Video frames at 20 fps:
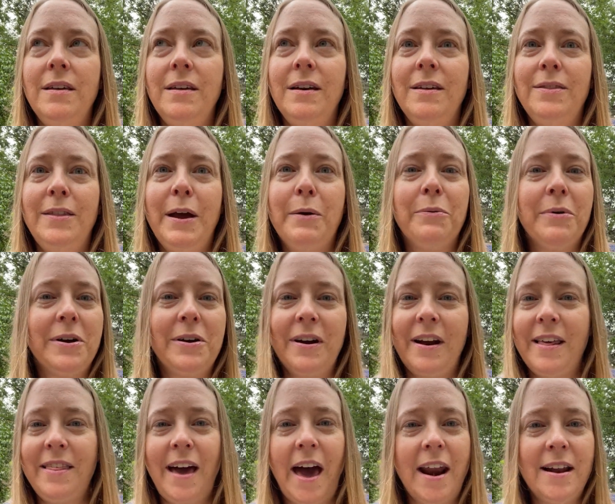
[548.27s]
they
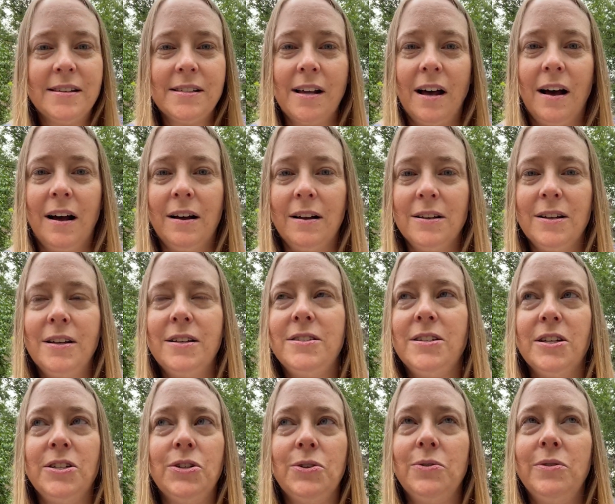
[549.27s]
had us all
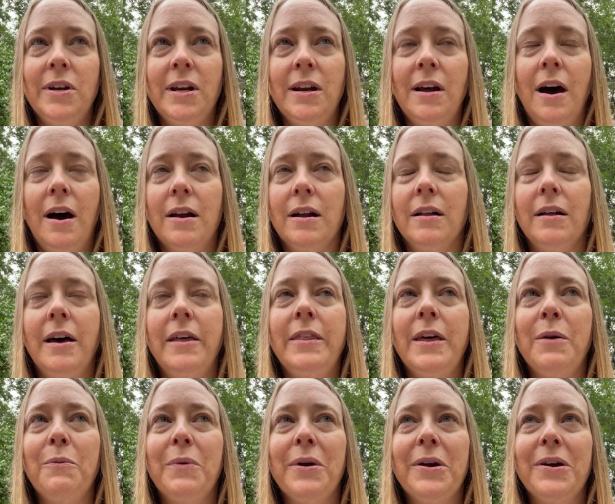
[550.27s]
to do in huddle, and
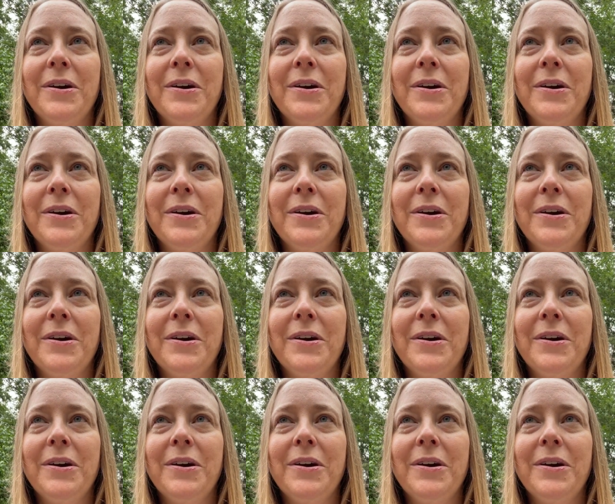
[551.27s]
then